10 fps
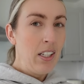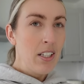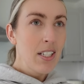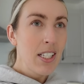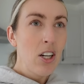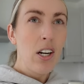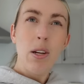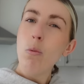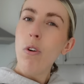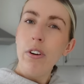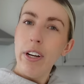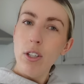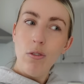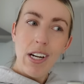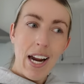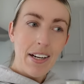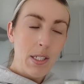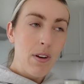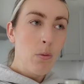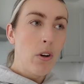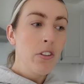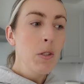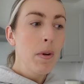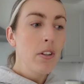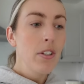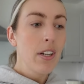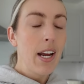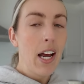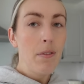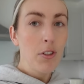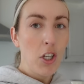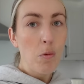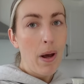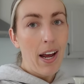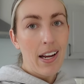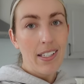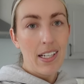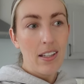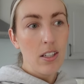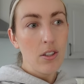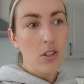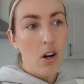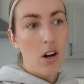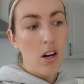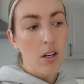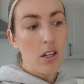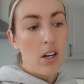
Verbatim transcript: slightly wide or relaxed fit ones because I have two pairs in the dark